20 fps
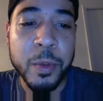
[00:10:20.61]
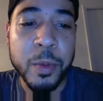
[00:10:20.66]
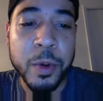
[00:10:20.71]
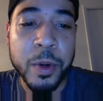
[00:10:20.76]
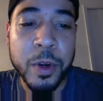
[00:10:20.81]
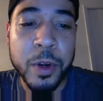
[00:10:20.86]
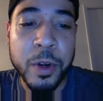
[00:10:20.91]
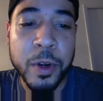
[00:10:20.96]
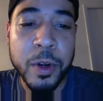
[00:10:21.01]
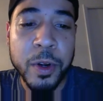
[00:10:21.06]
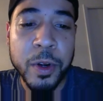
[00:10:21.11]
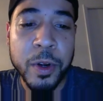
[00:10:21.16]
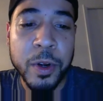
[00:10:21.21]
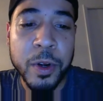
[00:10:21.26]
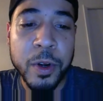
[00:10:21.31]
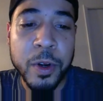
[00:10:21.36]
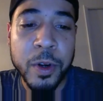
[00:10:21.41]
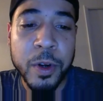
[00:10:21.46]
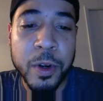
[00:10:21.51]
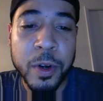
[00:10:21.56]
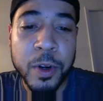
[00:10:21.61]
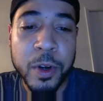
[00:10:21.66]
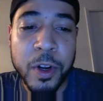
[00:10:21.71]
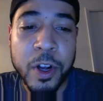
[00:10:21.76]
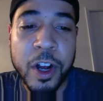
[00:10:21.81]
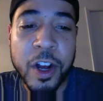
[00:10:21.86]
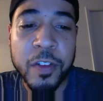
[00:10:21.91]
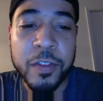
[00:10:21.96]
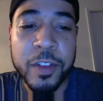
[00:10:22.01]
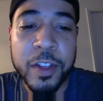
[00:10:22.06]
we're
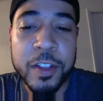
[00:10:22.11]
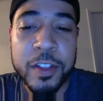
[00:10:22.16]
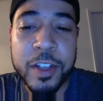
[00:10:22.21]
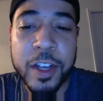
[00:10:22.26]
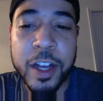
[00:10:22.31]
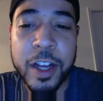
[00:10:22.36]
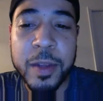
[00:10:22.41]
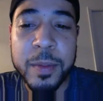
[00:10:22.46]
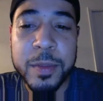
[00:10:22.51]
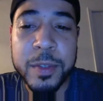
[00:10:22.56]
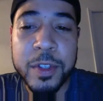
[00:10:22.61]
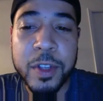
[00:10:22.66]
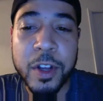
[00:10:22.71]
oftentimes